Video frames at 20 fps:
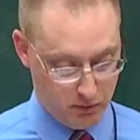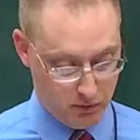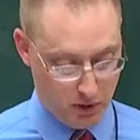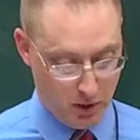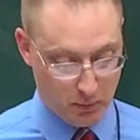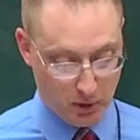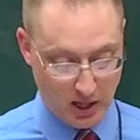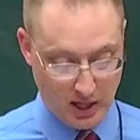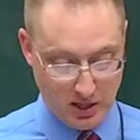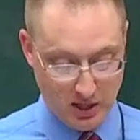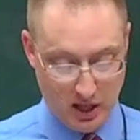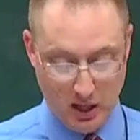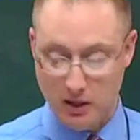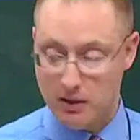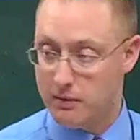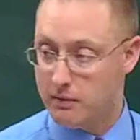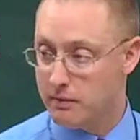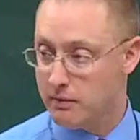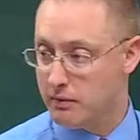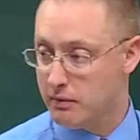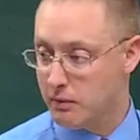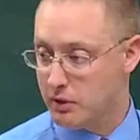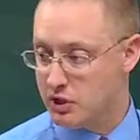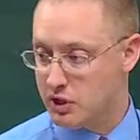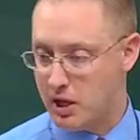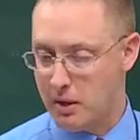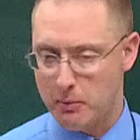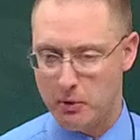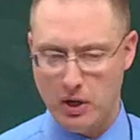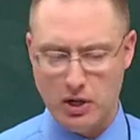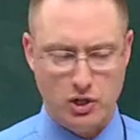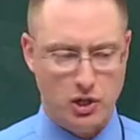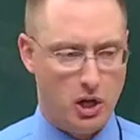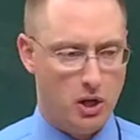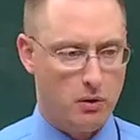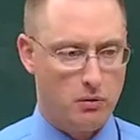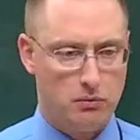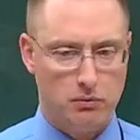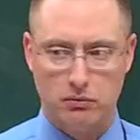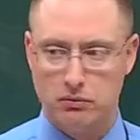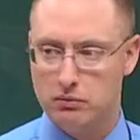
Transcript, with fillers: Number 18. What's the common ratio?